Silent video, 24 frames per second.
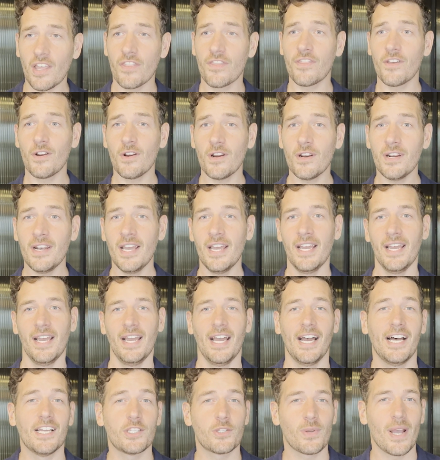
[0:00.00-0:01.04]
Third,
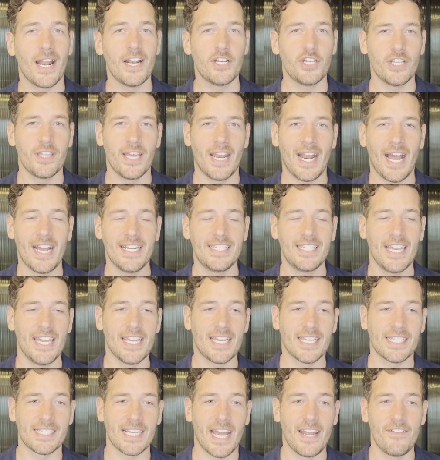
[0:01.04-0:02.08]
a strategy that I take
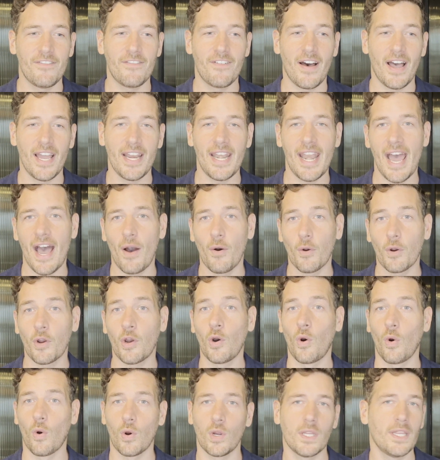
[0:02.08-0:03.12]
is I'd find out
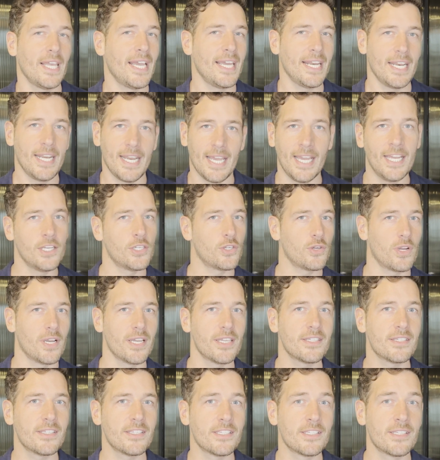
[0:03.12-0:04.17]
correlated
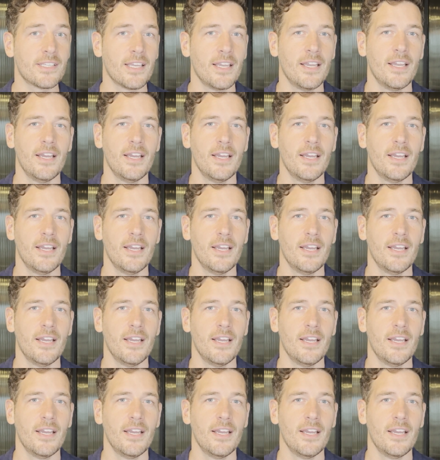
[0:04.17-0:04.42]
interests.